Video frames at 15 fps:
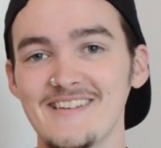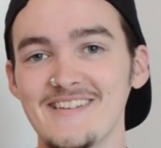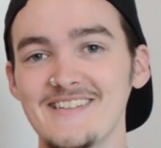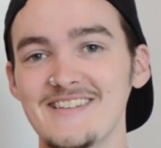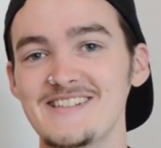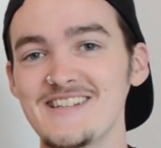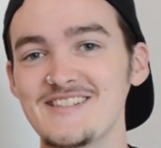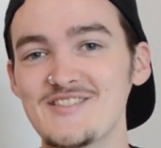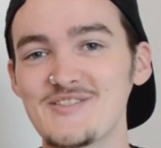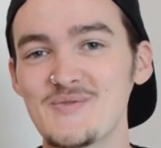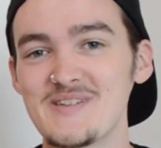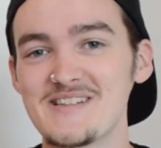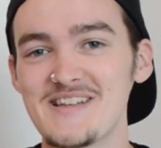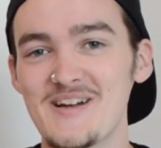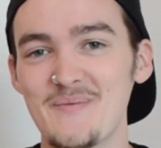the teachers
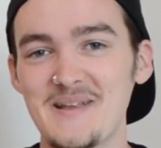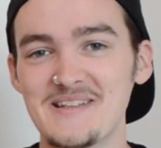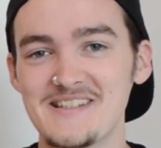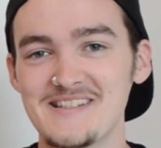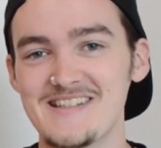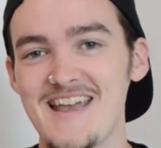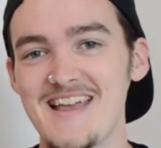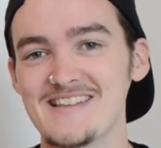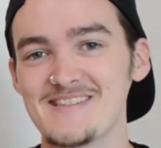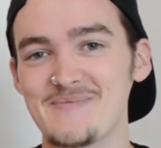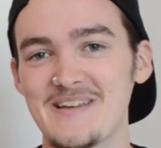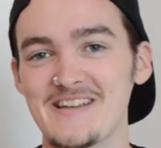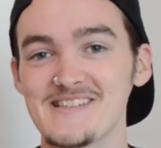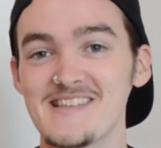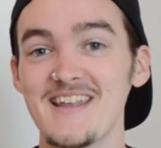wouldn't tell me it's a test
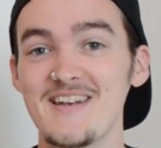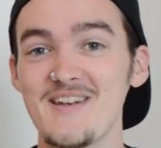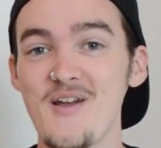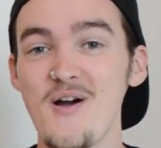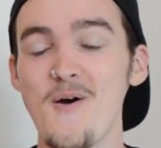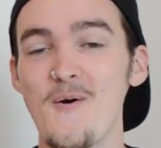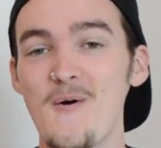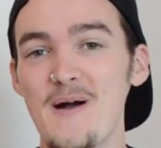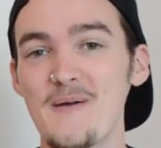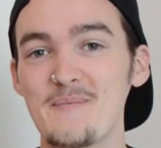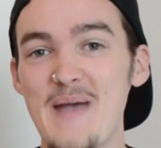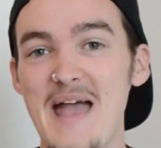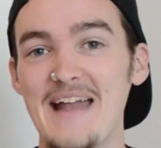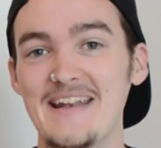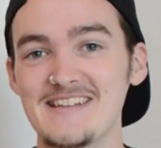because they know I'm
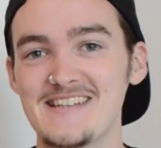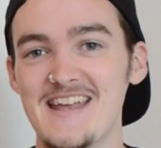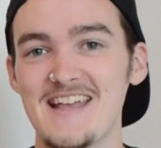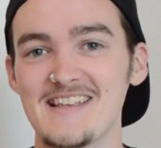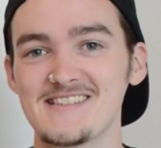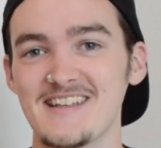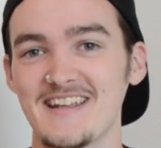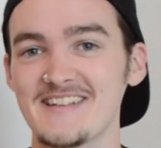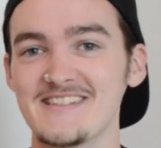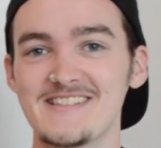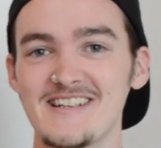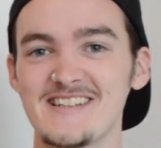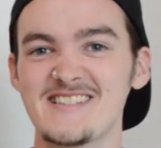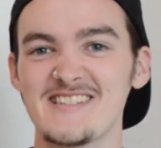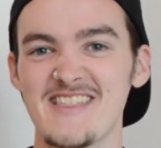bad at tests. Like, it's
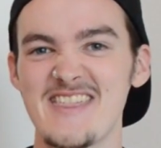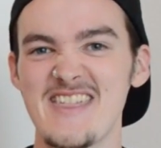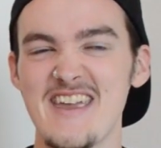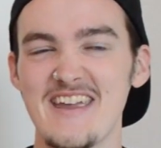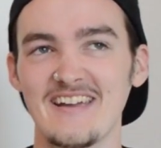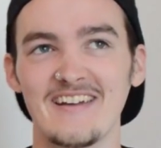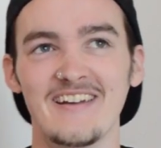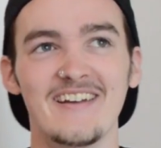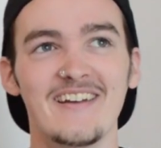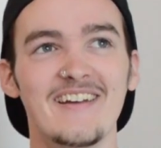a thing.